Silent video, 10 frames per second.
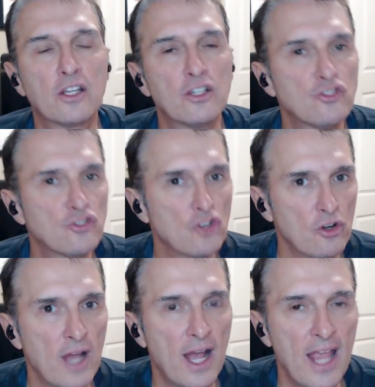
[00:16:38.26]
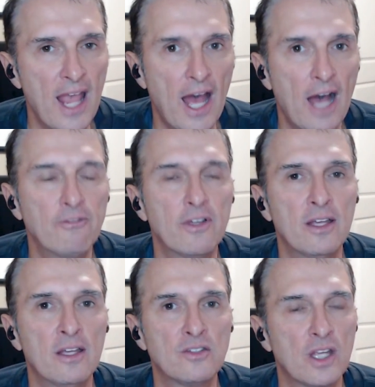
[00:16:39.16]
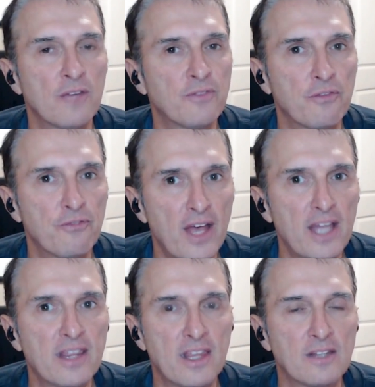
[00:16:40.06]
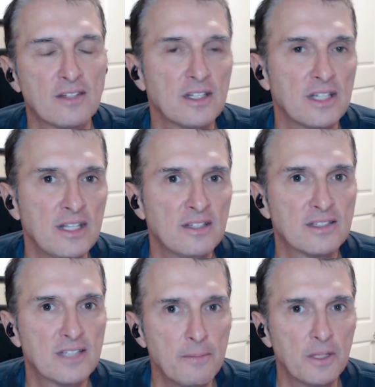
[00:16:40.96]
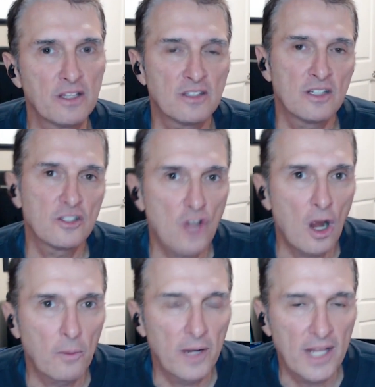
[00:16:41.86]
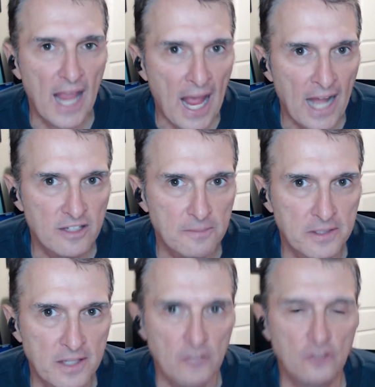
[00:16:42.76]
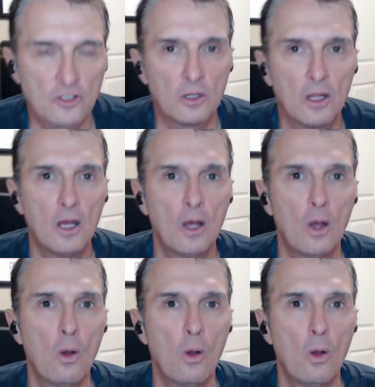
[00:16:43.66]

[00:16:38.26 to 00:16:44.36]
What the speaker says: The concern I have is if the Fed thinks it needs stimulus and it's already at its potential,